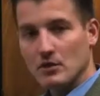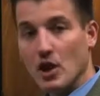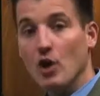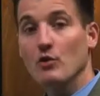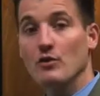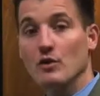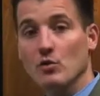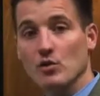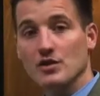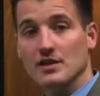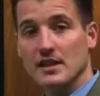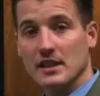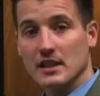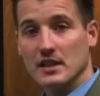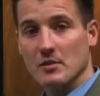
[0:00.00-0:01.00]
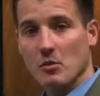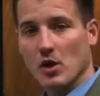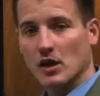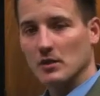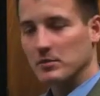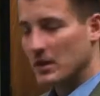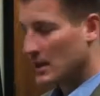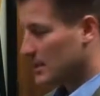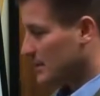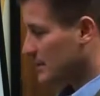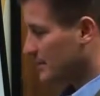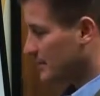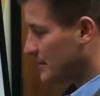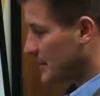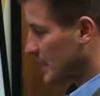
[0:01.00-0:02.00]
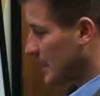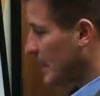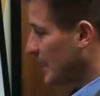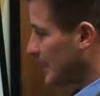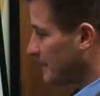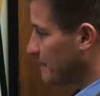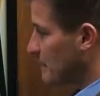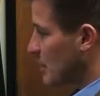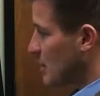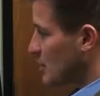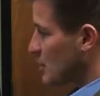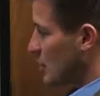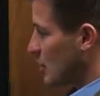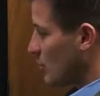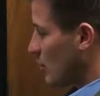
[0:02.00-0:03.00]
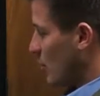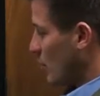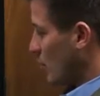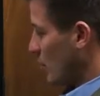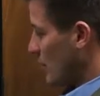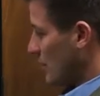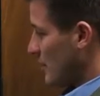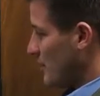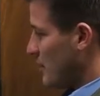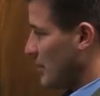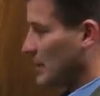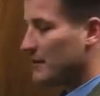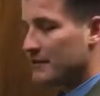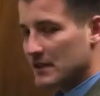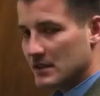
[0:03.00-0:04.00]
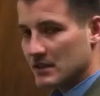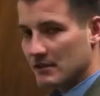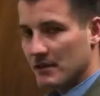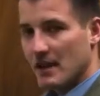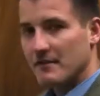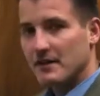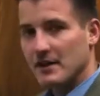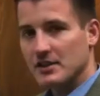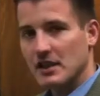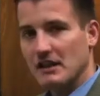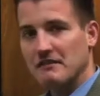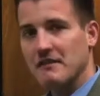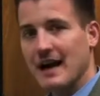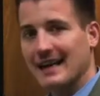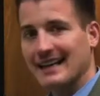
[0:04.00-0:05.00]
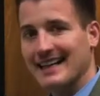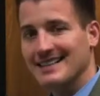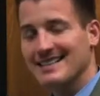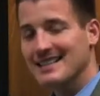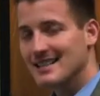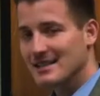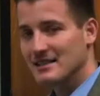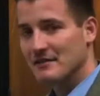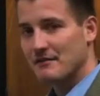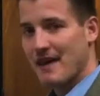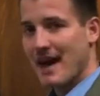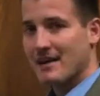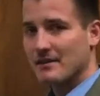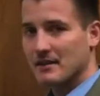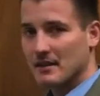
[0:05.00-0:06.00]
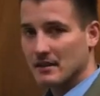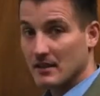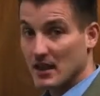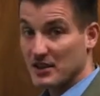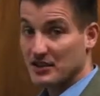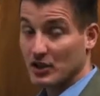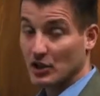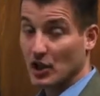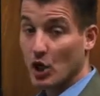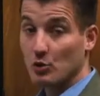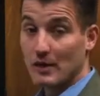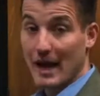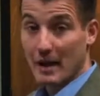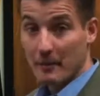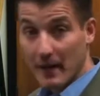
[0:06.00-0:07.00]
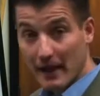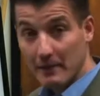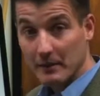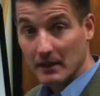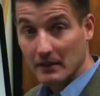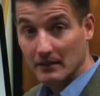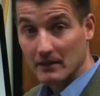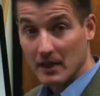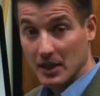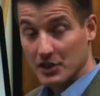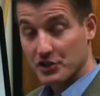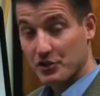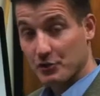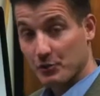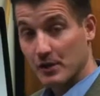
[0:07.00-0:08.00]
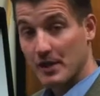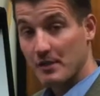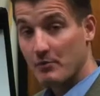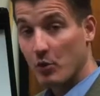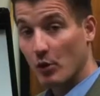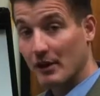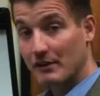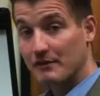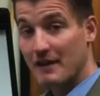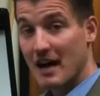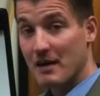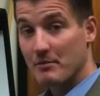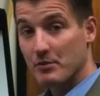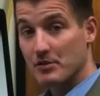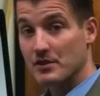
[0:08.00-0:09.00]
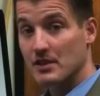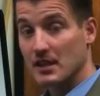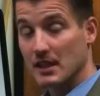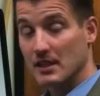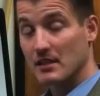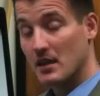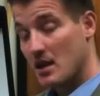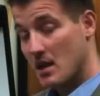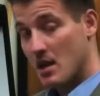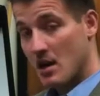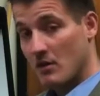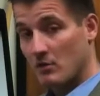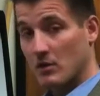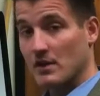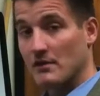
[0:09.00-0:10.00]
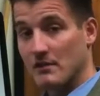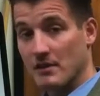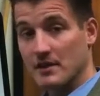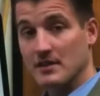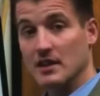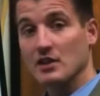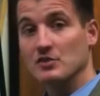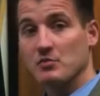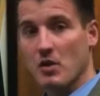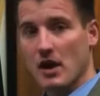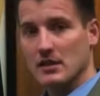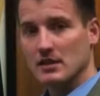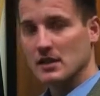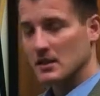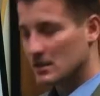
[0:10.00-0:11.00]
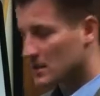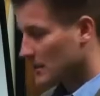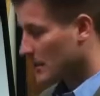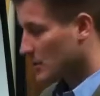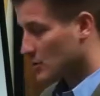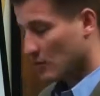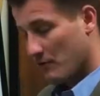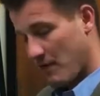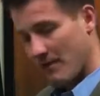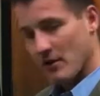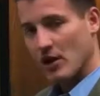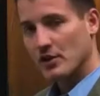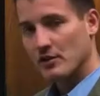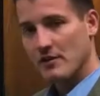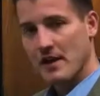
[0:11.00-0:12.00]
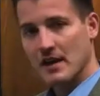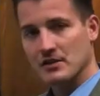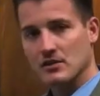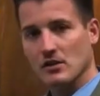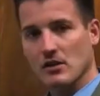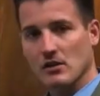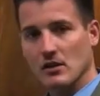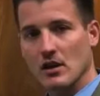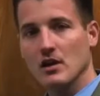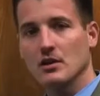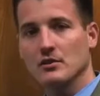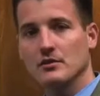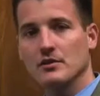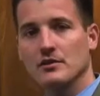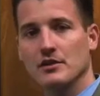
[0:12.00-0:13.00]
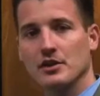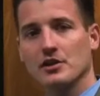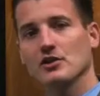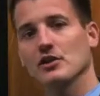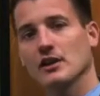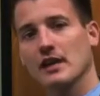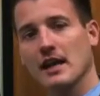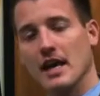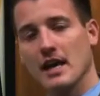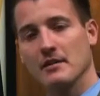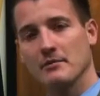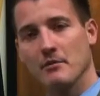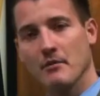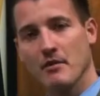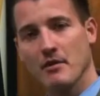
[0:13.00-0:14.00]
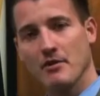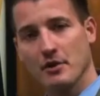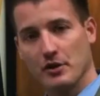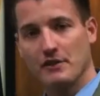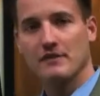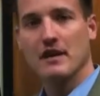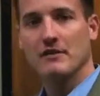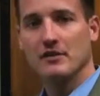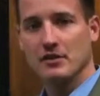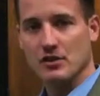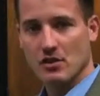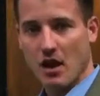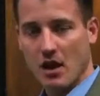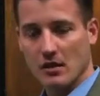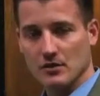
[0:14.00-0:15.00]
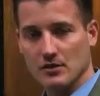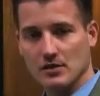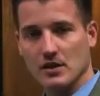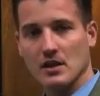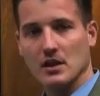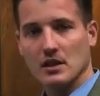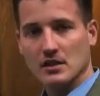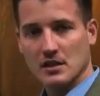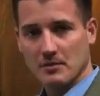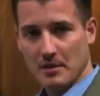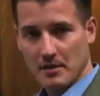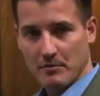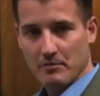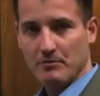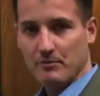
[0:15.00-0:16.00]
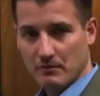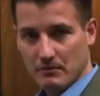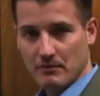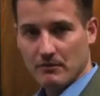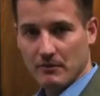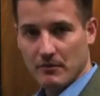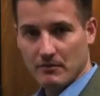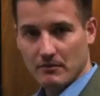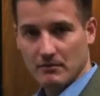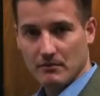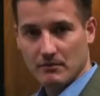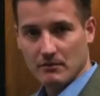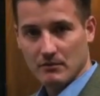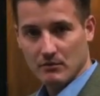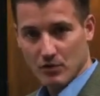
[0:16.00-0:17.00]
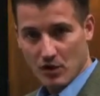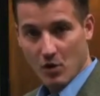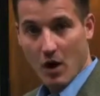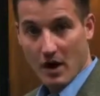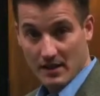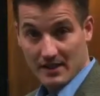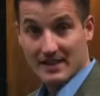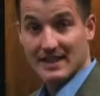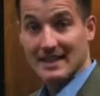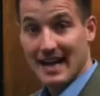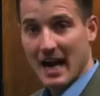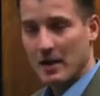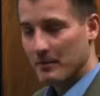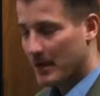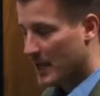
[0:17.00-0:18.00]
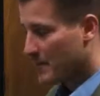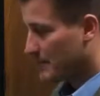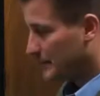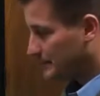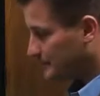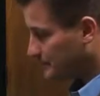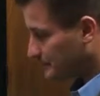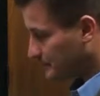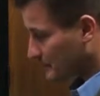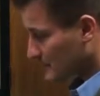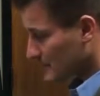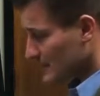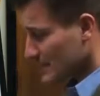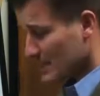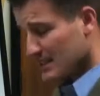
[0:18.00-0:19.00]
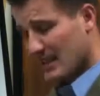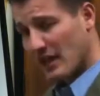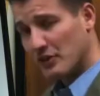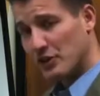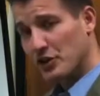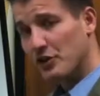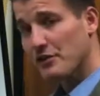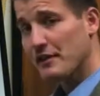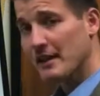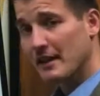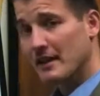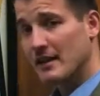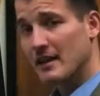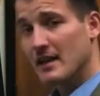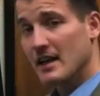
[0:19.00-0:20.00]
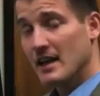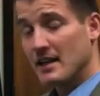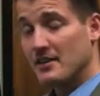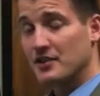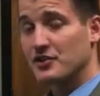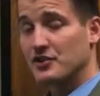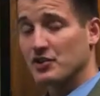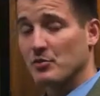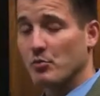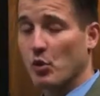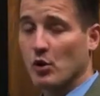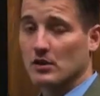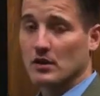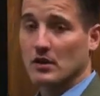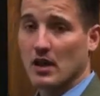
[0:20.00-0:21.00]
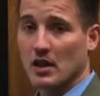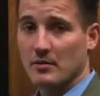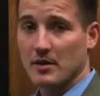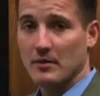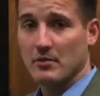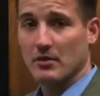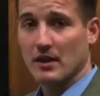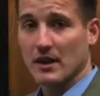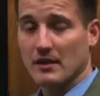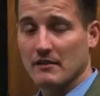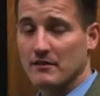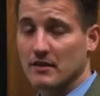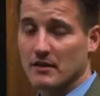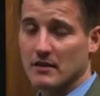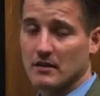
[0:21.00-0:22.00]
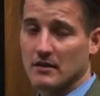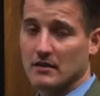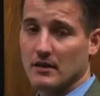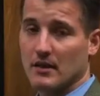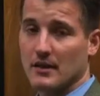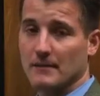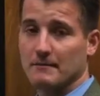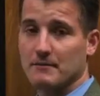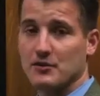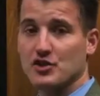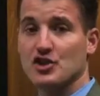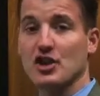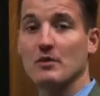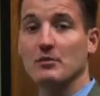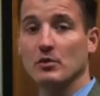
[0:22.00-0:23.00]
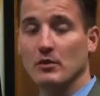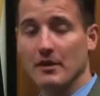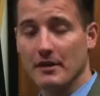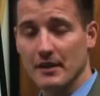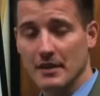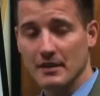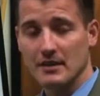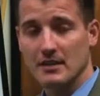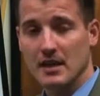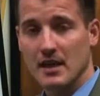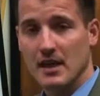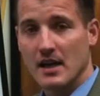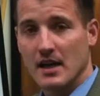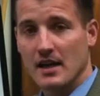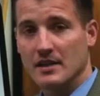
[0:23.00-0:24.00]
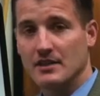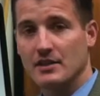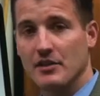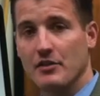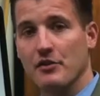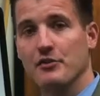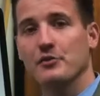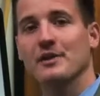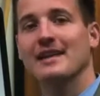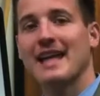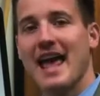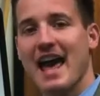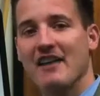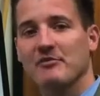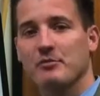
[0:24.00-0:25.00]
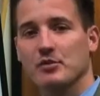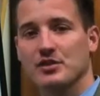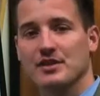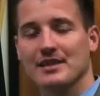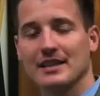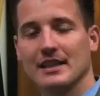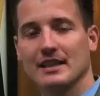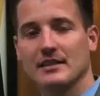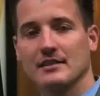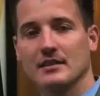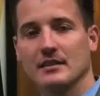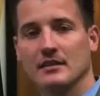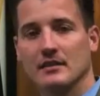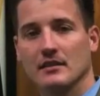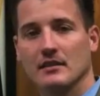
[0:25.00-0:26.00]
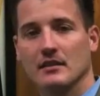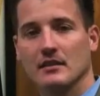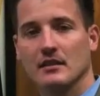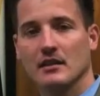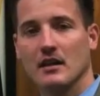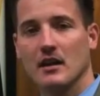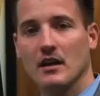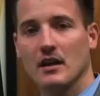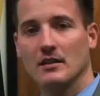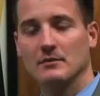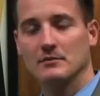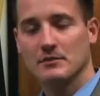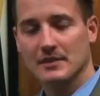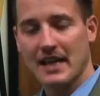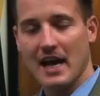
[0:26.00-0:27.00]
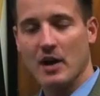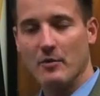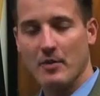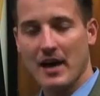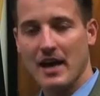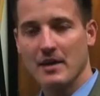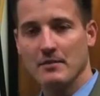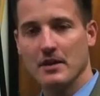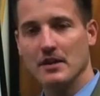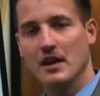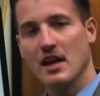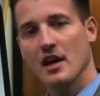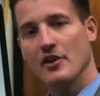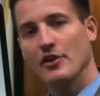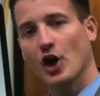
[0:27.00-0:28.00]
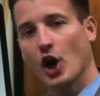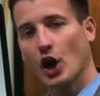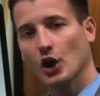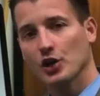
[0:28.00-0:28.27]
loan that we're seeing in the marketplace today. So one of the benefits of FHA financing is the fact that it's a low down payment. It's 3.5% of whatever the sales price is. So if you have a $100,000 loan, then you're looking at $3,500 to be required as the down payment. Now the good thing, and this is important, a lot of people kind of stumble with this, is that the 3.5% down payment, the